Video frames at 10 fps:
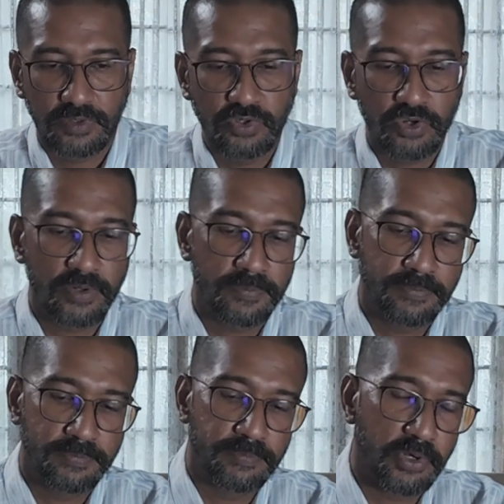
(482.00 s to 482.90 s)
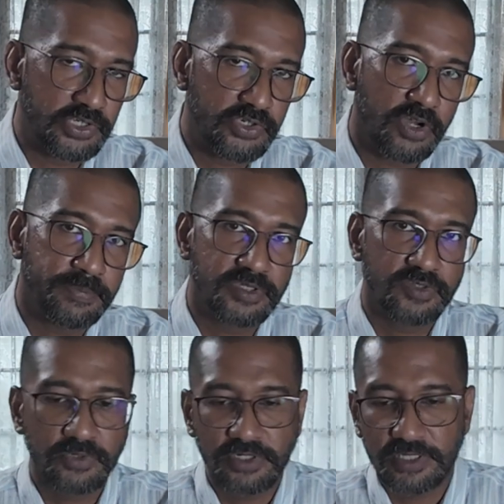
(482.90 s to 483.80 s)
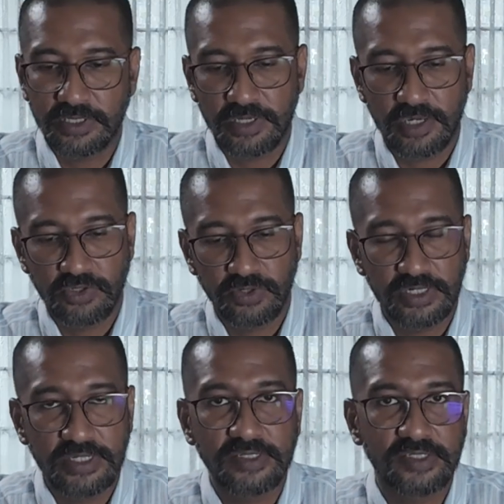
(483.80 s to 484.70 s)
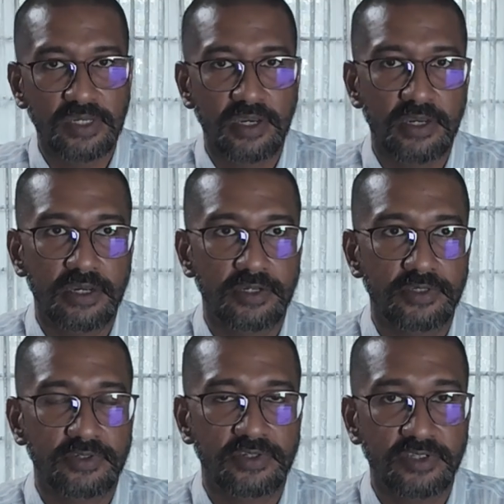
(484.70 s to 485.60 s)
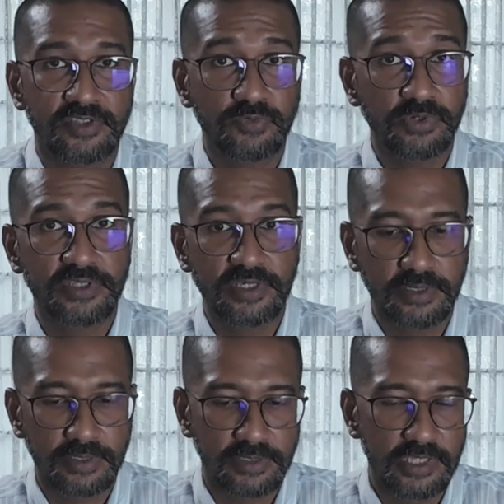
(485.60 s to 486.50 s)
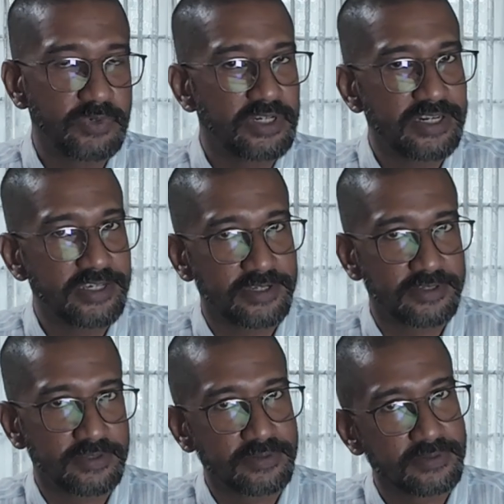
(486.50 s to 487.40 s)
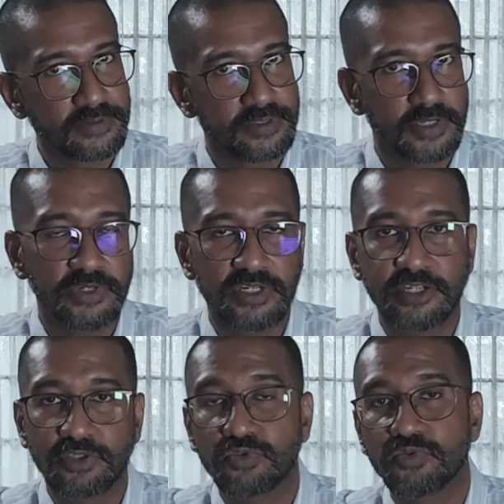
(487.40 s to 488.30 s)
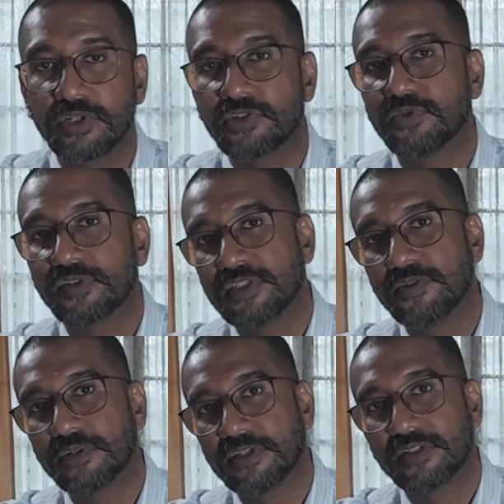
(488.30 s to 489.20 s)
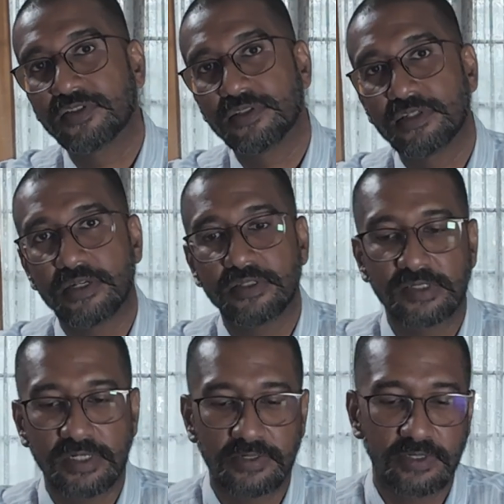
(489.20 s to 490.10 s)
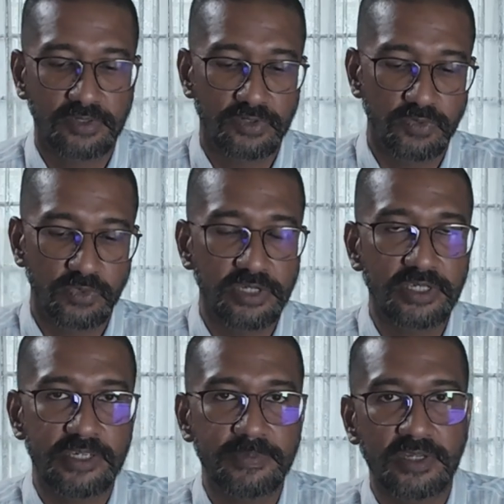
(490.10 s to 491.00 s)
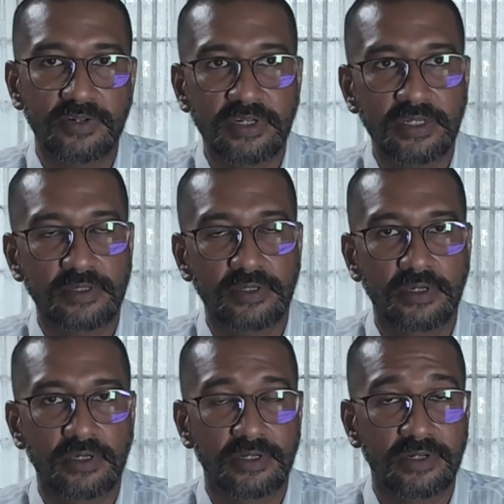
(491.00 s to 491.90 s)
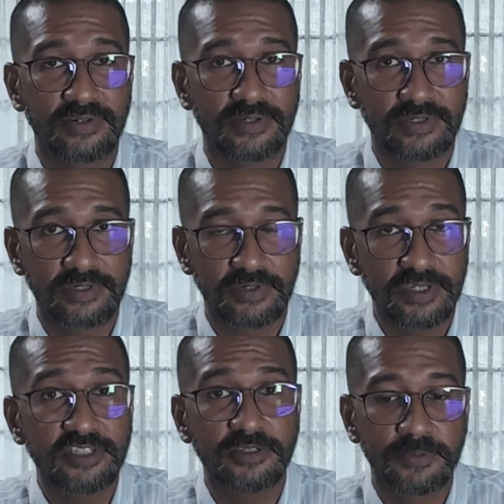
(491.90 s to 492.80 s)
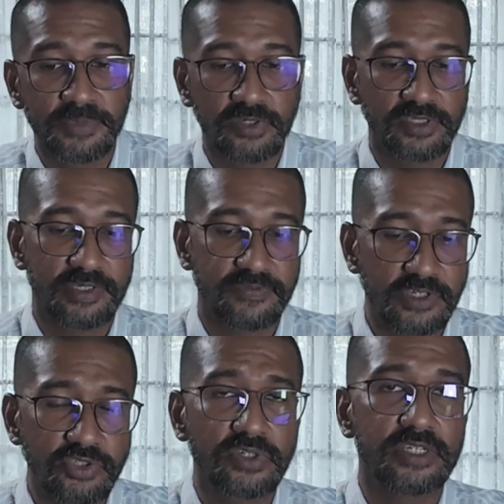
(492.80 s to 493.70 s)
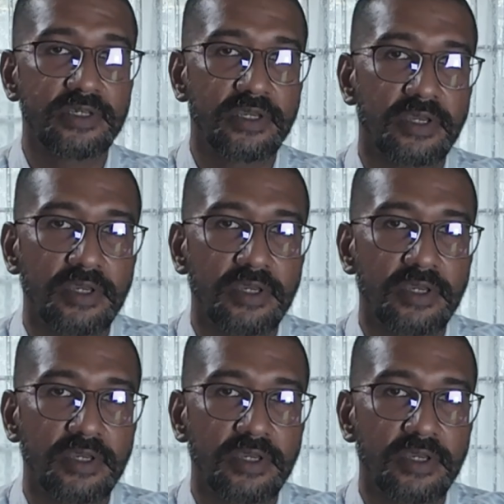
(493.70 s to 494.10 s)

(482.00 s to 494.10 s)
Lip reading: your body copy is working and your links are trustworthy, they will click it. They will click through and go see what it is on the other side, right? So you want to keep that rate reasonable, because eventually